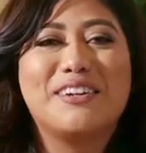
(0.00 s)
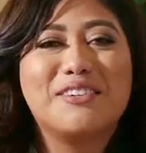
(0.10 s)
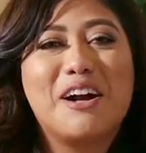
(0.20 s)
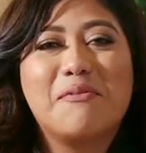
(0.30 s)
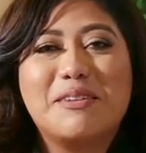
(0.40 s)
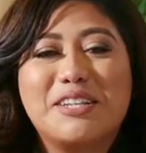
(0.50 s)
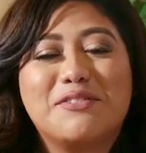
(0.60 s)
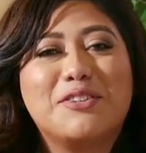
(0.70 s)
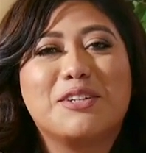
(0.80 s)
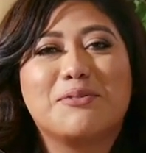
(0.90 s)
And I don't know how
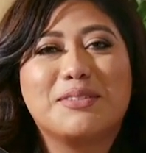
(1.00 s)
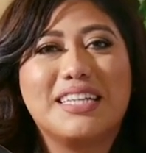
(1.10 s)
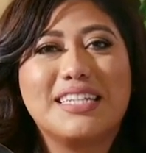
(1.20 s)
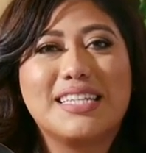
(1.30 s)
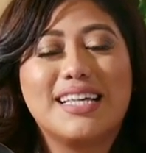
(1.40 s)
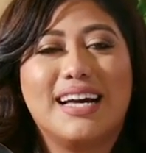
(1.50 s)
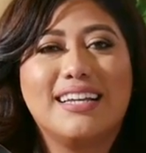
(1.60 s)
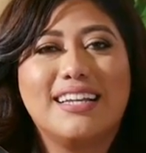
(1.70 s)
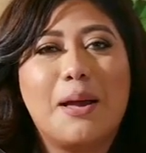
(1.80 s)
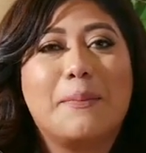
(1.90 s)
many of you can relate to
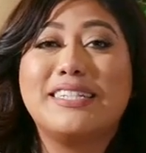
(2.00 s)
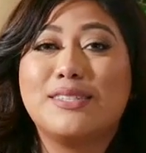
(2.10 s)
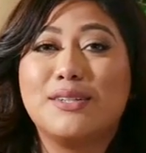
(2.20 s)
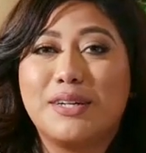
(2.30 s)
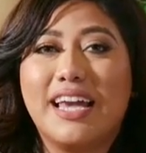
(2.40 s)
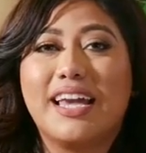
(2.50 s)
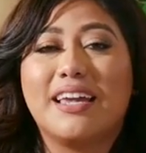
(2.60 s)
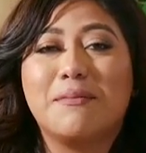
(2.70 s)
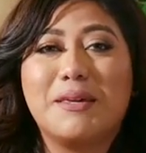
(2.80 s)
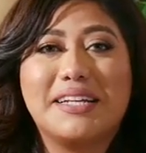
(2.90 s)
that, but it's
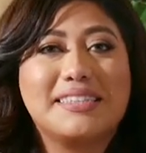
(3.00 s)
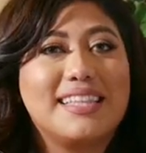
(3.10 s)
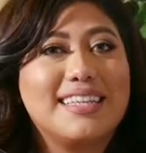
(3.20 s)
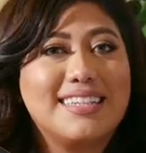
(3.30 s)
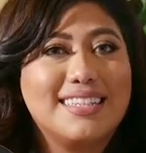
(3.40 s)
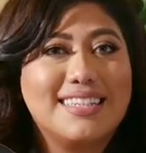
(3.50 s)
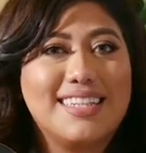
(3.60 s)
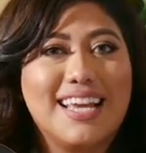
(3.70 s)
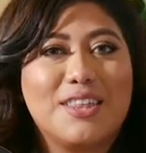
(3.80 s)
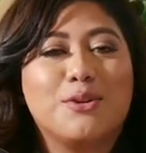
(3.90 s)
okay because at the end of the
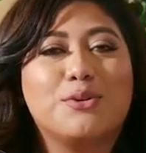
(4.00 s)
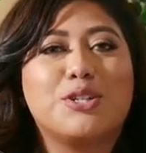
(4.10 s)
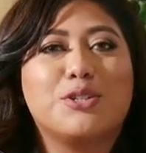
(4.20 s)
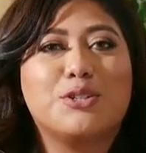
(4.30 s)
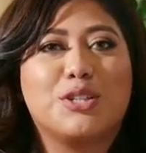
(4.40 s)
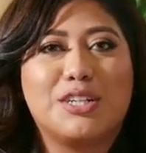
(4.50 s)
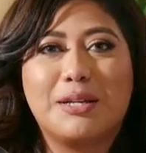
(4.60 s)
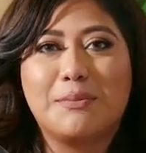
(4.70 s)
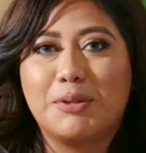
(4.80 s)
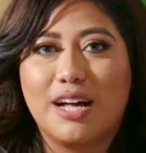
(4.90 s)
day, those are your
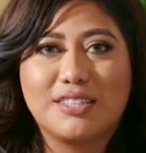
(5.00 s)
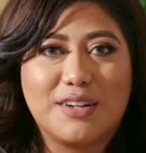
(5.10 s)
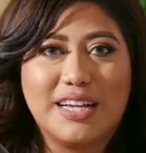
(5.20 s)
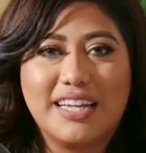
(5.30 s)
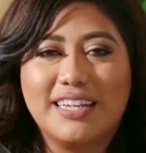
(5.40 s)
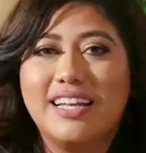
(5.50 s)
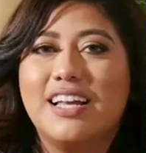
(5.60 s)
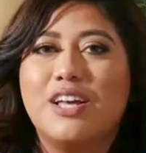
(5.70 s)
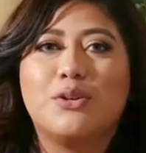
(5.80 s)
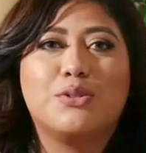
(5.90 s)
learning blocks, right?
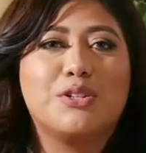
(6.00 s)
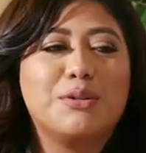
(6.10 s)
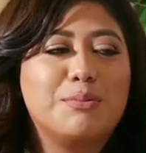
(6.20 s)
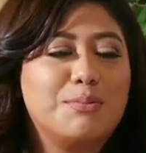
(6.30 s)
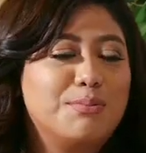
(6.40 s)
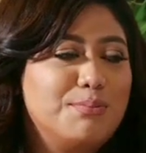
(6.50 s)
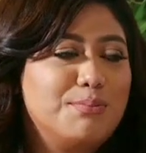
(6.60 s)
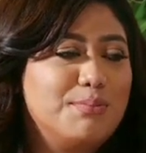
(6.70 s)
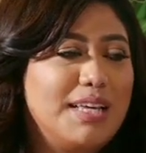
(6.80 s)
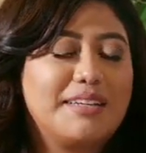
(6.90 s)
Those are the
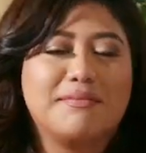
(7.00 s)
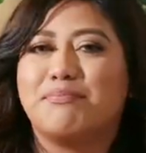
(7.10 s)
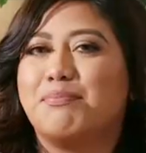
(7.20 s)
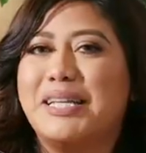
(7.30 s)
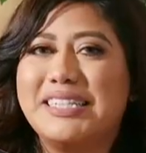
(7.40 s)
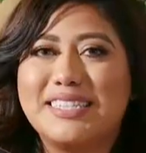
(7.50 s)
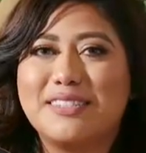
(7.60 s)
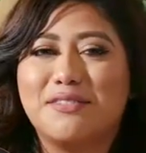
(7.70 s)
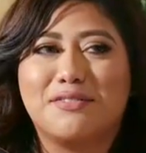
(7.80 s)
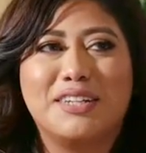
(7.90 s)

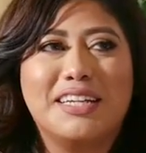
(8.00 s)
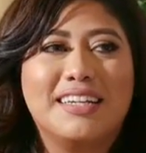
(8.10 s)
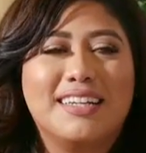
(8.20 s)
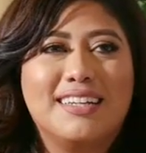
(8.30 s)
pieces of